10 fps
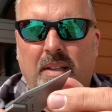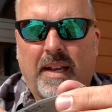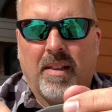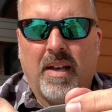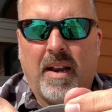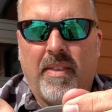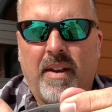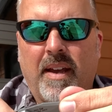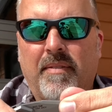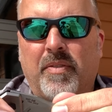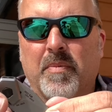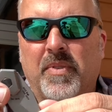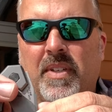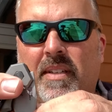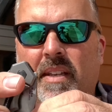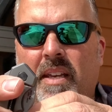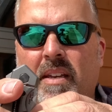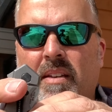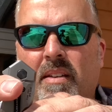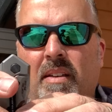like a lot of the knives from
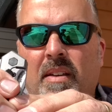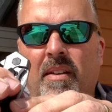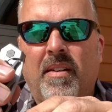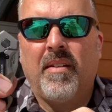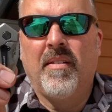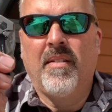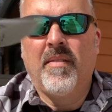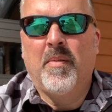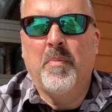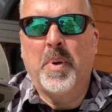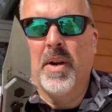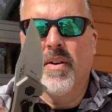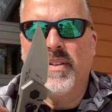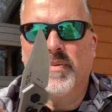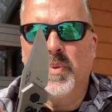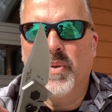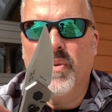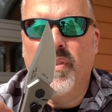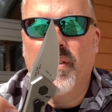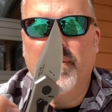ZT, buttery
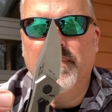smooth.